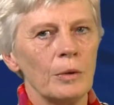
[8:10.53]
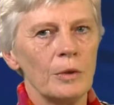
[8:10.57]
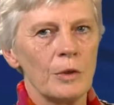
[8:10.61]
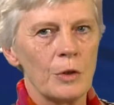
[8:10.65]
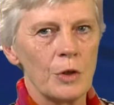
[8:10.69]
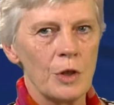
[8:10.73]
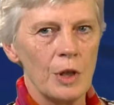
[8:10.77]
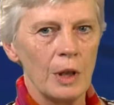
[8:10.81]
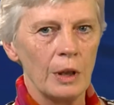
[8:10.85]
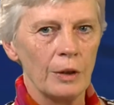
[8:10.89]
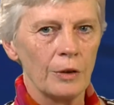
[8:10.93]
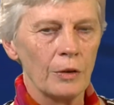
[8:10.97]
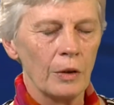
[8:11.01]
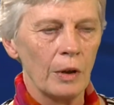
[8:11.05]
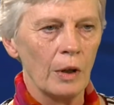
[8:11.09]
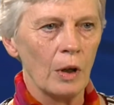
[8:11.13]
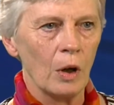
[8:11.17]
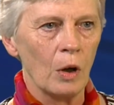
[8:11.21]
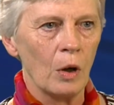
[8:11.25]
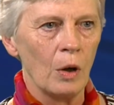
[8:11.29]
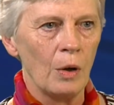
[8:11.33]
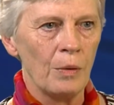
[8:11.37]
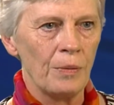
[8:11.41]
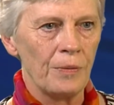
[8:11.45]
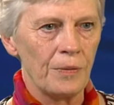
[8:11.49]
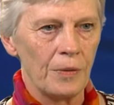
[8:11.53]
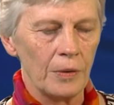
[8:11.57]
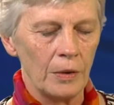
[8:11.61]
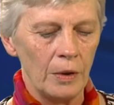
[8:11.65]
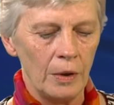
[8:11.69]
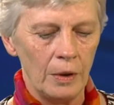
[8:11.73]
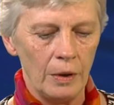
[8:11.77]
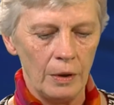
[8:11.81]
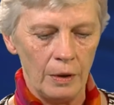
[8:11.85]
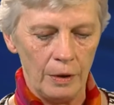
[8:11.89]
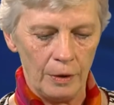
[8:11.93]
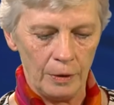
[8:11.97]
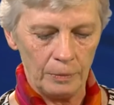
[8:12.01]
children of
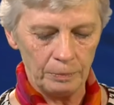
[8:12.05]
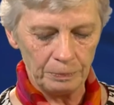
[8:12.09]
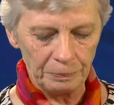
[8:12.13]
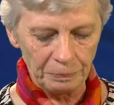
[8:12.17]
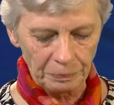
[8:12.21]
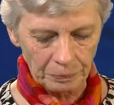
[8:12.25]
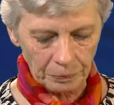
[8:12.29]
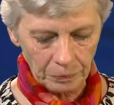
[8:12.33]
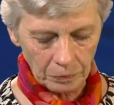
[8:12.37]
a